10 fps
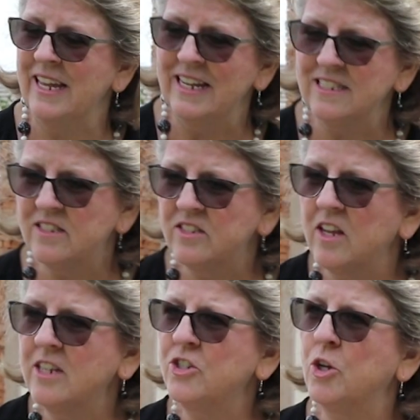And it's
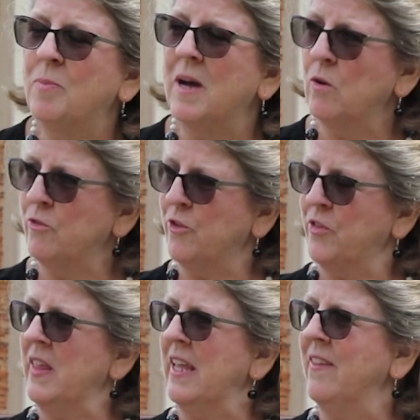such a powerful
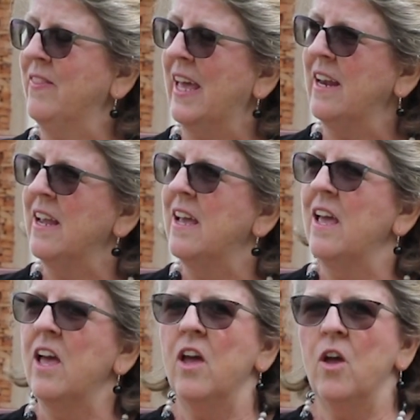thing that
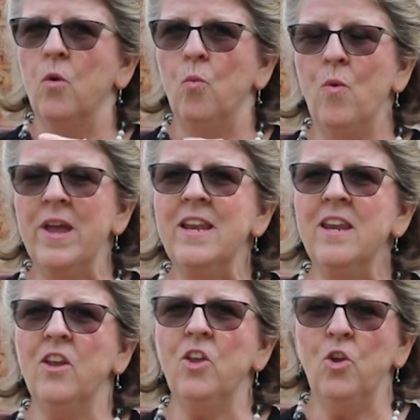
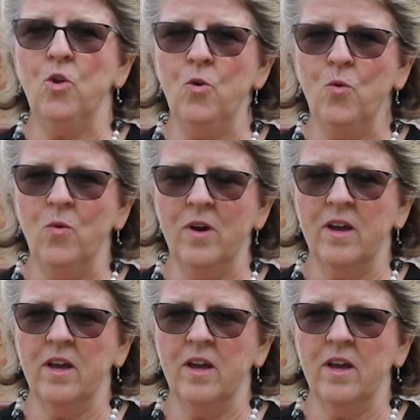when you